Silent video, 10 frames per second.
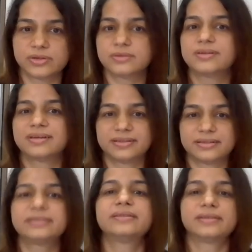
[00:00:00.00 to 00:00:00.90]
Noted.
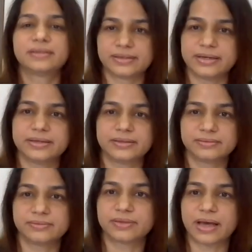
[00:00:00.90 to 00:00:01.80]
Yes. Yeah.
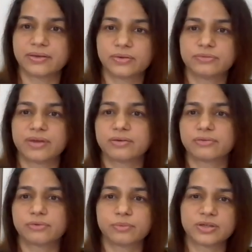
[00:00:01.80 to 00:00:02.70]
Thank you.
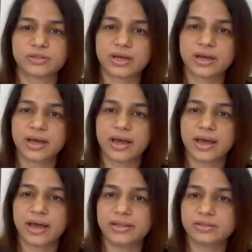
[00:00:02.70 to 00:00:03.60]
Thank you so much.
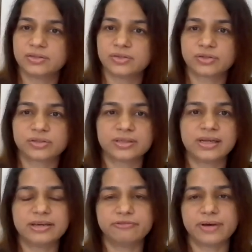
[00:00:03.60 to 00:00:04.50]
And Dr.
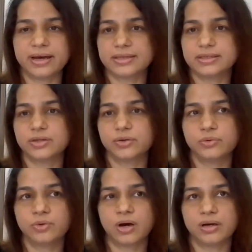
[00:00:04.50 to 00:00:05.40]
Nalini, if I ask
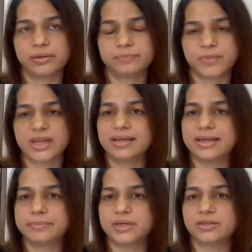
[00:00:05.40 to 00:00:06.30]
you um, in a
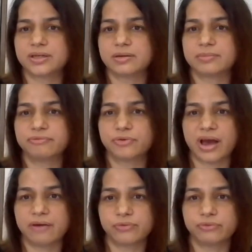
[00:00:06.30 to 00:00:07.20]
layman term, if
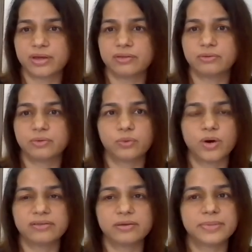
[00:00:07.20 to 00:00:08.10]
you have to say that
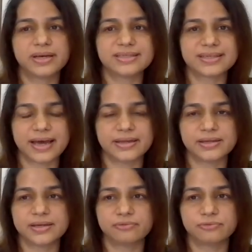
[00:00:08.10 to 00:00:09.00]
who are the best
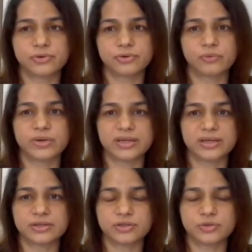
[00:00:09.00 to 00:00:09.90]
candidate for
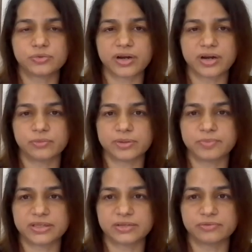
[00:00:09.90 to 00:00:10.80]
ovarian tissue
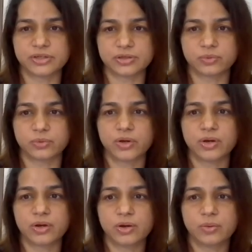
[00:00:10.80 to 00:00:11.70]
cryopreservation,
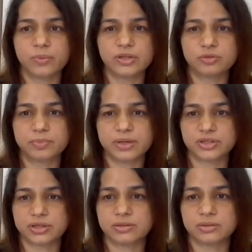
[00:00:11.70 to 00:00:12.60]
which
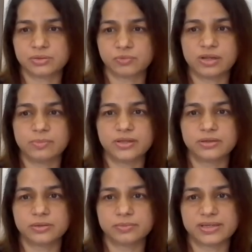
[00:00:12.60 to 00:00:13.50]
patients
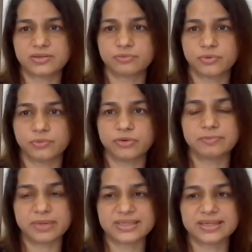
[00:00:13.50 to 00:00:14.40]
will be the best
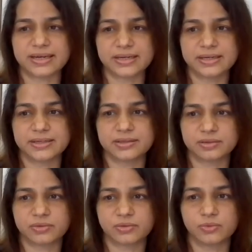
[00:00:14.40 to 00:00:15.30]
for best
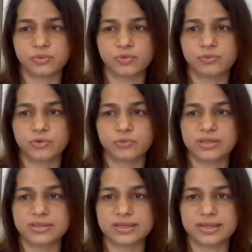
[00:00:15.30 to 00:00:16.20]
candidates? Who,
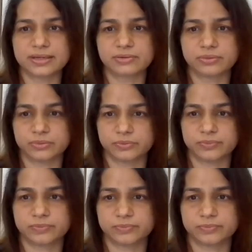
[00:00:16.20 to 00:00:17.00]
who you will select?